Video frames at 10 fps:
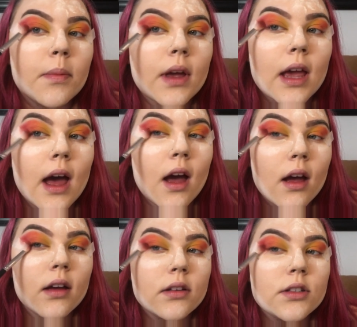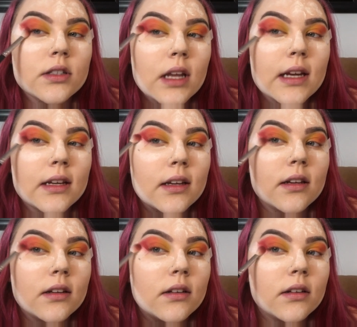But yeah, just like
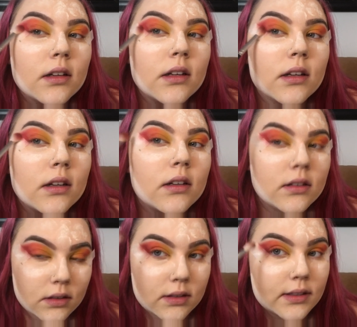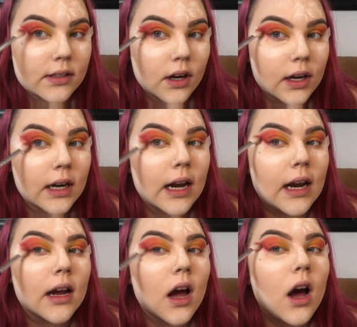
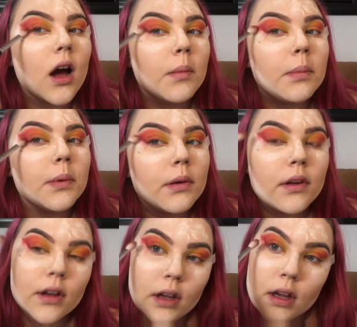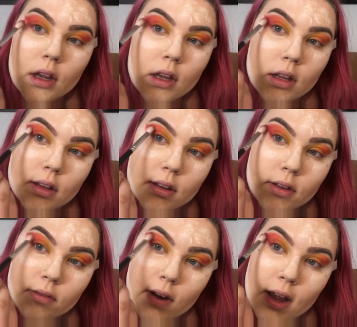darkening up
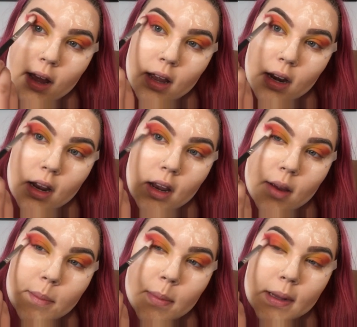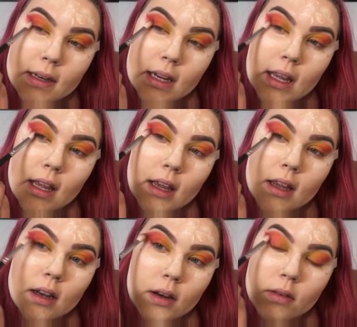the red, blending it
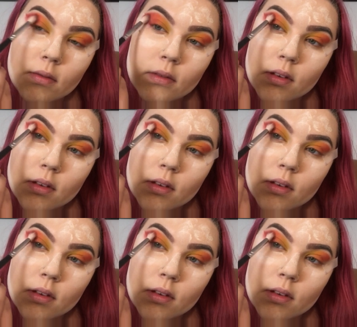in